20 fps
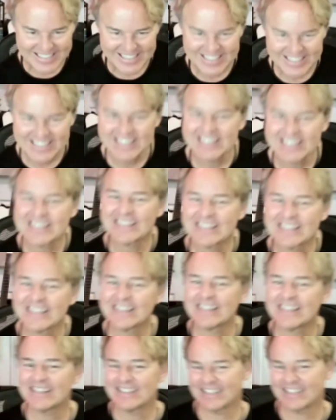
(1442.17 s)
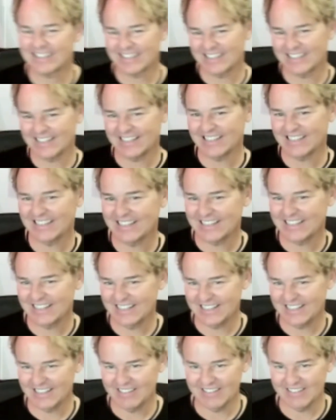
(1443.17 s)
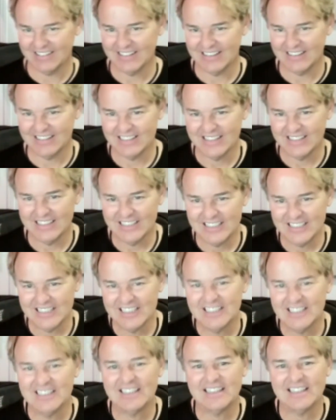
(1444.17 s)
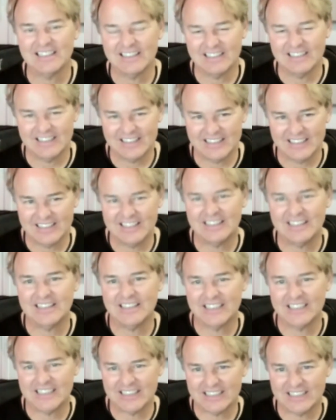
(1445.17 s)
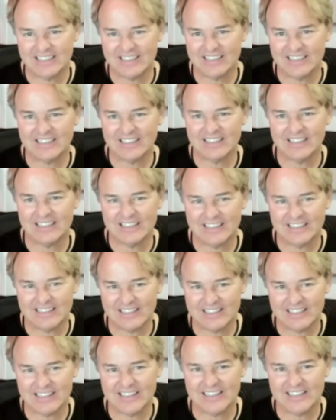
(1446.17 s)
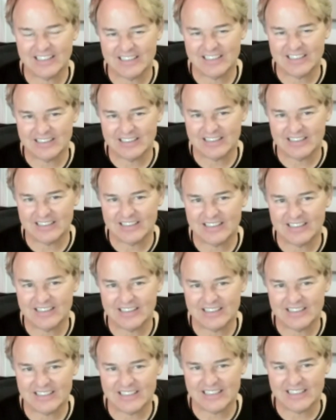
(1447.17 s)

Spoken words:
The person shown says nothing.